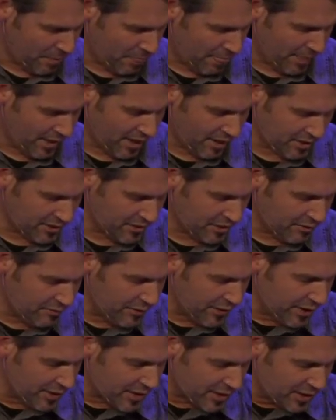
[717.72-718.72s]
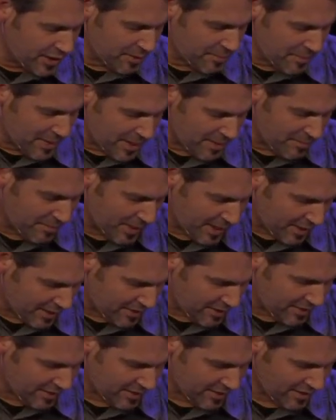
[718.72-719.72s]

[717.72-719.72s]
And a severe commitment